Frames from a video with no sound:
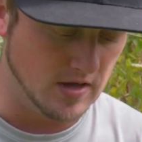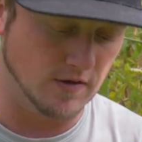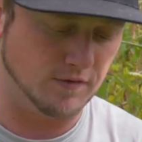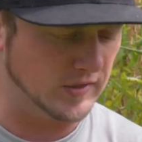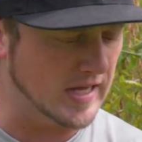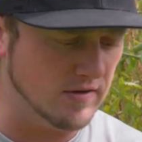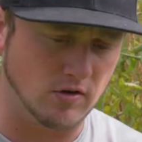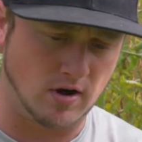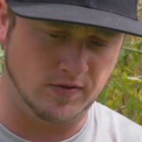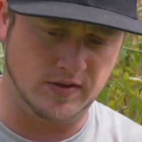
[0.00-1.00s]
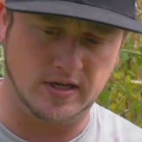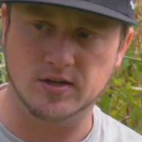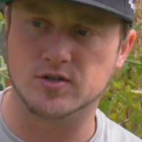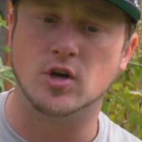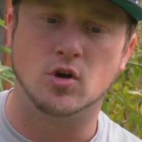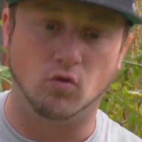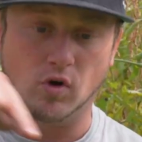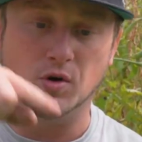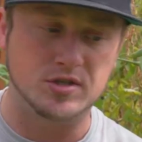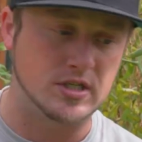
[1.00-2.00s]
the flavor on these
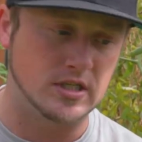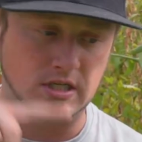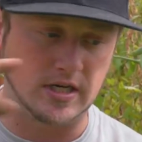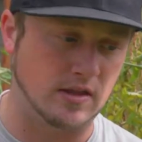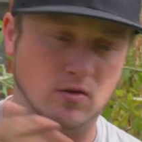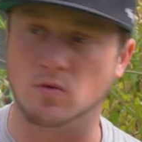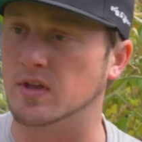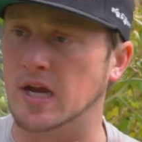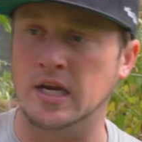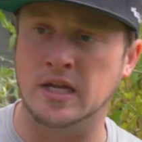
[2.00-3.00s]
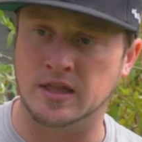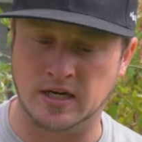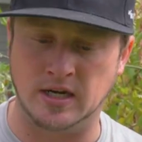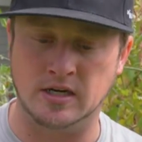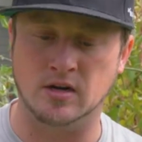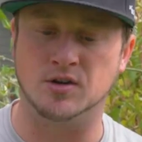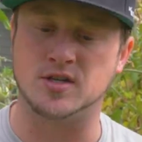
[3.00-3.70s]
roasted together with anything in here is